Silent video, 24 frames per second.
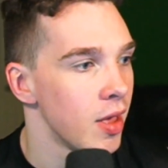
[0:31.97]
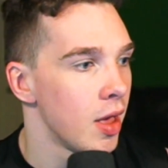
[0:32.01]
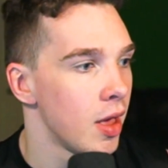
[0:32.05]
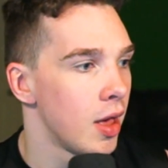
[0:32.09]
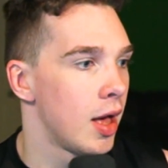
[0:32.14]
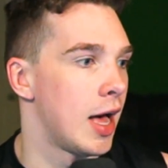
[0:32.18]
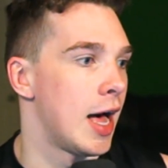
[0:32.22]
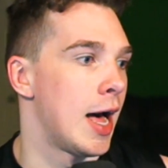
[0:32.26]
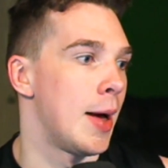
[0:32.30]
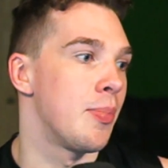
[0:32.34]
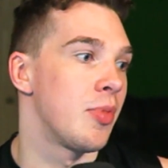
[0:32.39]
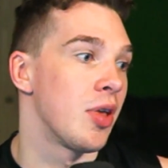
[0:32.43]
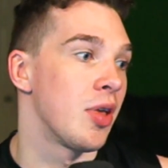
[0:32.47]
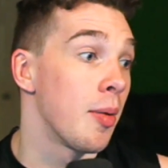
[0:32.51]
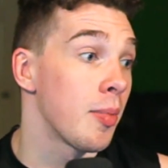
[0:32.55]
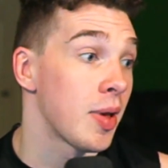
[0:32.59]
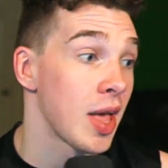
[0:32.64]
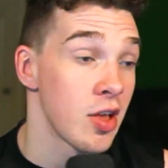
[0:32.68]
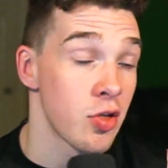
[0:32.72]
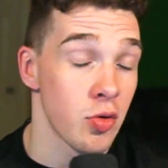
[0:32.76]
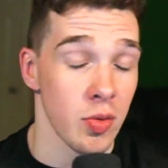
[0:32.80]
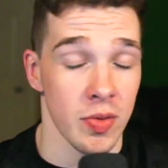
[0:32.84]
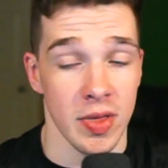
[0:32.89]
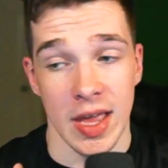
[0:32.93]
Tom
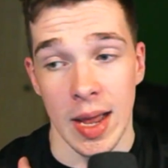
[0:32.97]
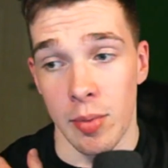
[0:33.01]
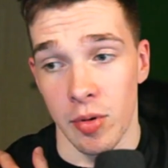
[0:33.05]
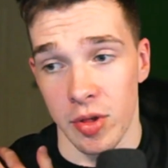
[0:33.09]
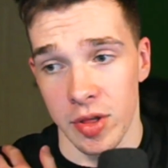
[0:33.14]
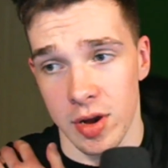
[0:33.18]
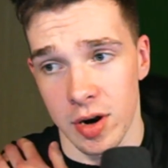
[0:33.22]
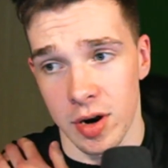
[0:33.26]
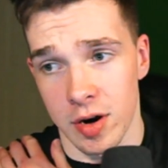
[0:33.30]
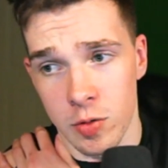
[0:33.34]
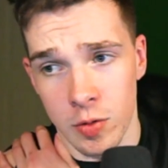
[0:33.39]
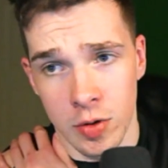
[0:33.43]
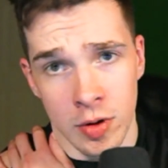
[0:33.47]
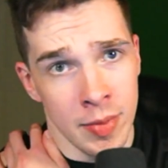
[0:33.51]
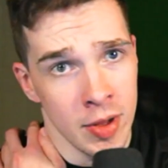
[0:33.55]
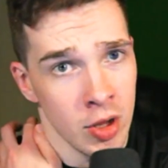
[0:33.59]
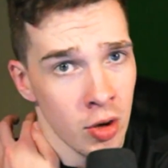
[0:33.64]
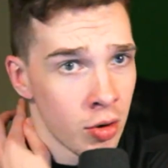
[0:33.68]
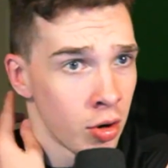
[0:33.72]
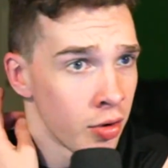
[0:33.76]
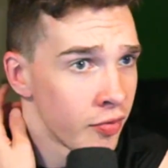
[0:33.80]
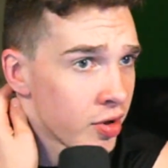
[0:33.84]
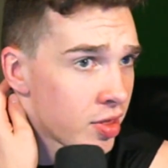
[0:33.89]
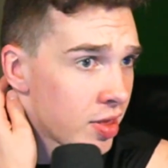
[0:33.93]
Kench with a couple of cards we're going to be
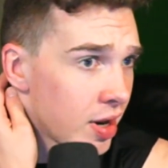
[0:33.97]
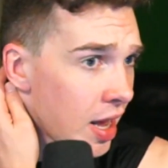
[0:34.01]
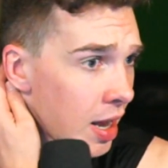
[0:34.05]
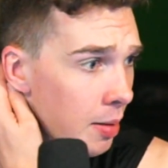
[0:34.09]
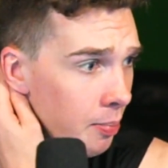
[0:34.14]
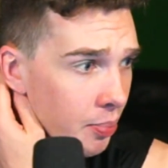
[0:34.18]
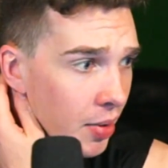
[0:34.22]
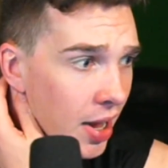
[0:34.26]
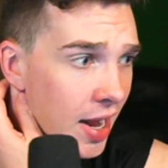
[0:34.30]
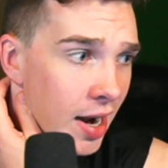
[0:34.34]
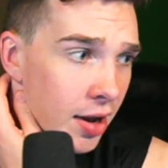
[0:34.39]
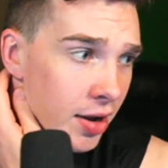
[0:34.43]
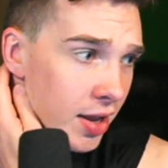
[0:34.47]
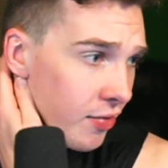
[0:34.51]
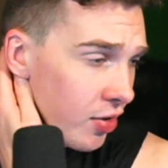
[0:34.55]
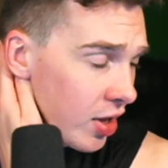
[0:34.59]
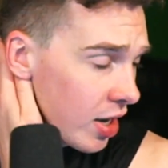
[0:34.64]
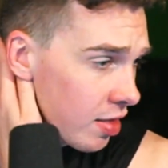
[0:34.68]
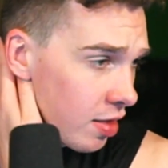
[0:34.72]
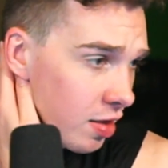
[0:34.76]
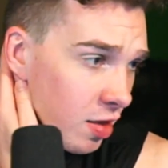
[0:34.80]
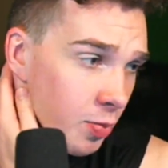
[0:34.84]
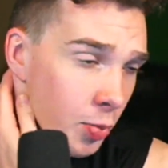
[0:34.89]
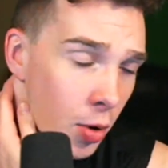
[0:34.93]
going over today, but I'll give you
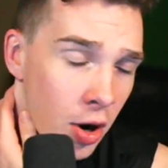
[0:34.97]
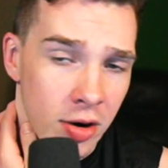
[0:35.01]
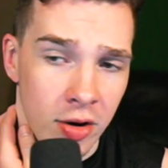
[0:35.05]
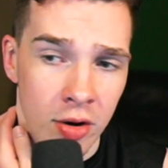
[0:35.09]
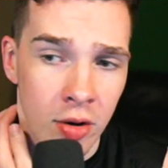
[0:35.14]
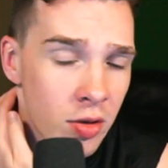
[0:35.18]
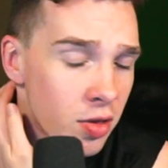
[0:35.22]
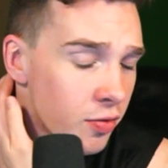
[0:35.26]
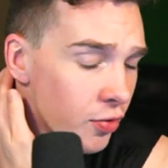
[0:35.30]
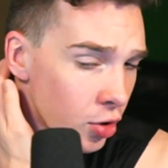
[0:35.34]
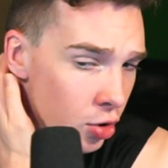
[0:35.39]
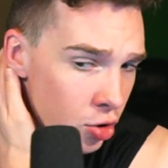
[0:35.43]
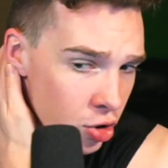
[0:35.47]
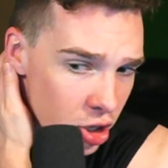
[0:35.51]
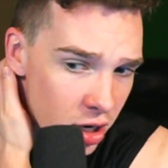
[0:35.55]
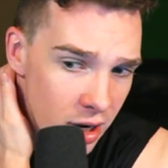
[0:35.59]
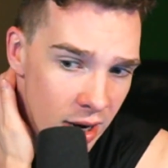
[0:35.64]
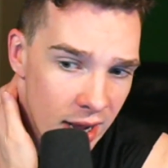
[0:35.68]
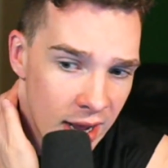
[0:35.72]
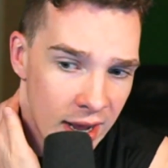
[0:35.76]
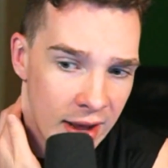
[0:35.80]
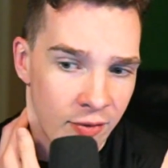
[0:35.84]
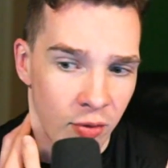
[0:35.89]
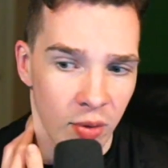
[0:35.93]
guys a Spark Notes version
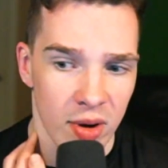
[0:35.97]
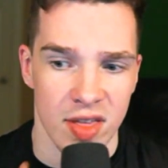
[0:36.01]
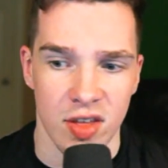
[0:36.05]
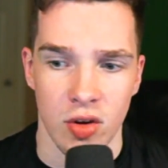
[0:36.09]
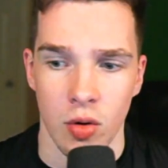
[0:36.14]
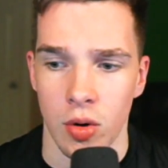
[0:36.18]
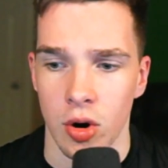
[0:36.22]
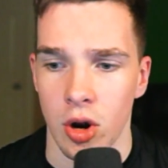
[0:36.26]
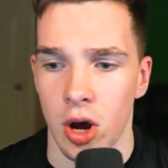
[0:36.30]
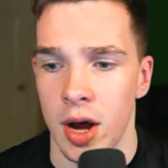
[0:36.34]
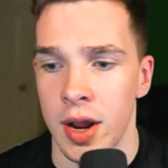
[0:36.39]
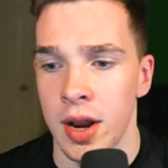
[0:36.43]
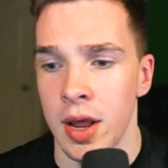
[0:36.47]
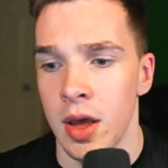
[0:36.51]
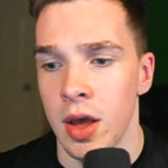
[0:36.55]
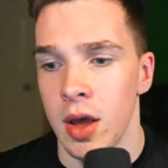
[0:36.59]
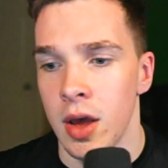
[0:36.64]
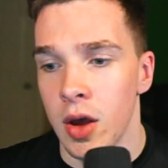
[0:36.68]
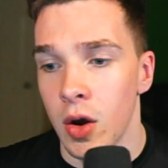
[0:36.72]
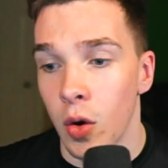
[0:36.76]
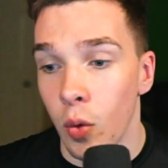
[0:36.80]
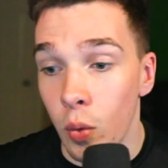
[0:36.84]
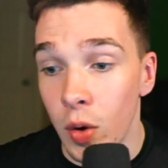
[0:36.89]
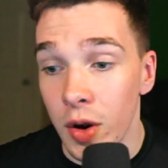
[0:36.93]
of what's going on
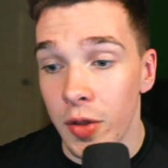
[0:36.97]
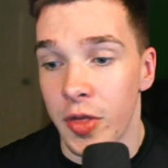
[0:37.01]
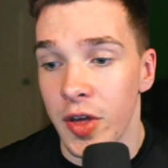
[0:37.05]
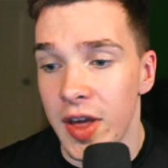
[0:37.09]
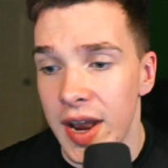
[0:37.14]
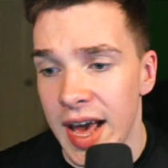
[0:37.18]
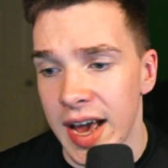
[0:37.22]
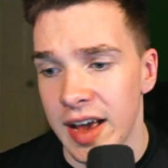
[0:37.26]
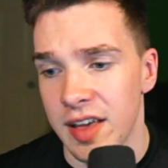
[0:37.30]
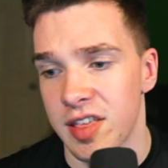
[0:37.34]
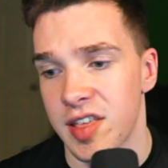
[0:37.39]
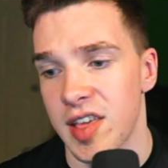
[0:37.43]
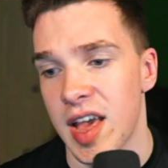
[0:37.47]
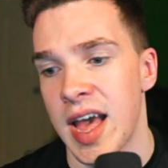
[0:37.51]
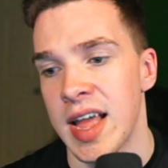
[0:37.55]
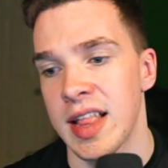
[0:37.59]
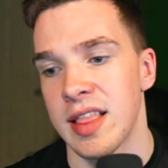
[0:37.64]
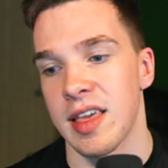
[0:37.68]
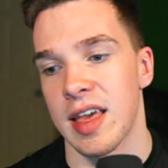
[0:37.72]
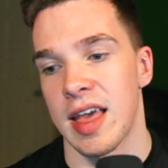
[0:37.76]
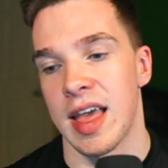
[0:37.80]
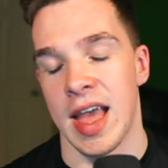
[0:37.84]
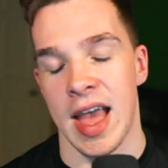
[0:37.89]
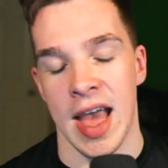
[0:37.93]
with the next set
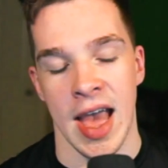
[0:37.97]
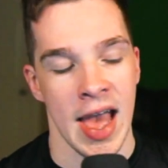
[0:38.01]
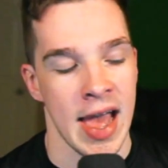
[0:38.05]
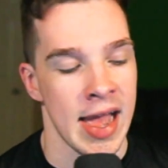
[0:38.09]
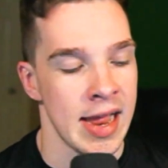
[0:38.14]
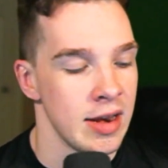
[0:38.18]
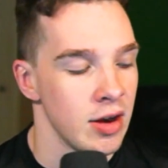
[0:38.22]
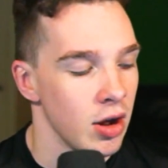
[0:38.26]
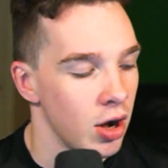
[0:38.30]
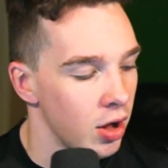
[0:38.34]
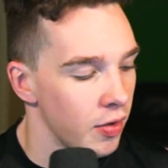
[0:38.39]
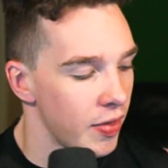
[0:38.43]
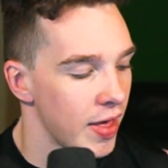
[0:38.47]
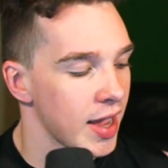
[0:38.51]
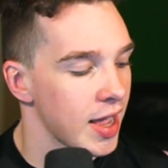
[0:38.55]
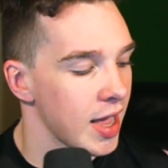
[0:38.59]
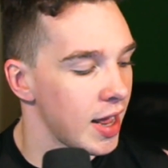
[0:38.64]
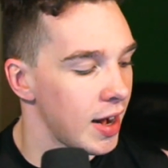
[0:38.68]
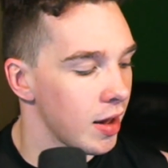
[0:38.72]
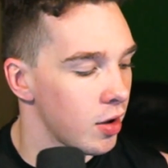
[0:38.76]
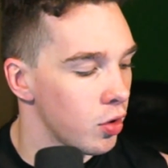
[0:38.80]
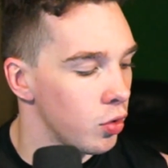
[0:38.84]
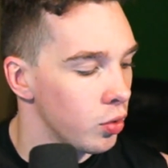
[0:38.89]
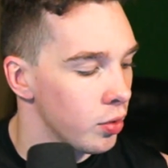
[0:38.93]
and all that kind
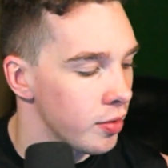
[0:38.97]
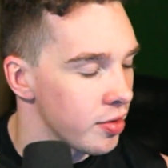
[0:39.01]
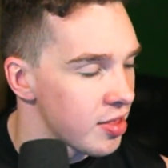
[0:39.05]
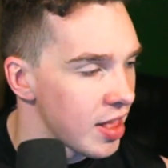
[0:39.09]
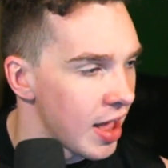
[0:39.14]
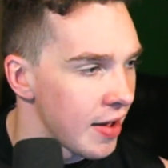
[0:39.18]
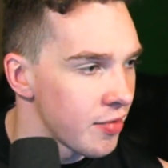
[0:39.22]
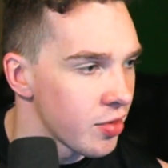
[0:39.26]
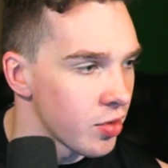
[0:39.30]
of cool stuff.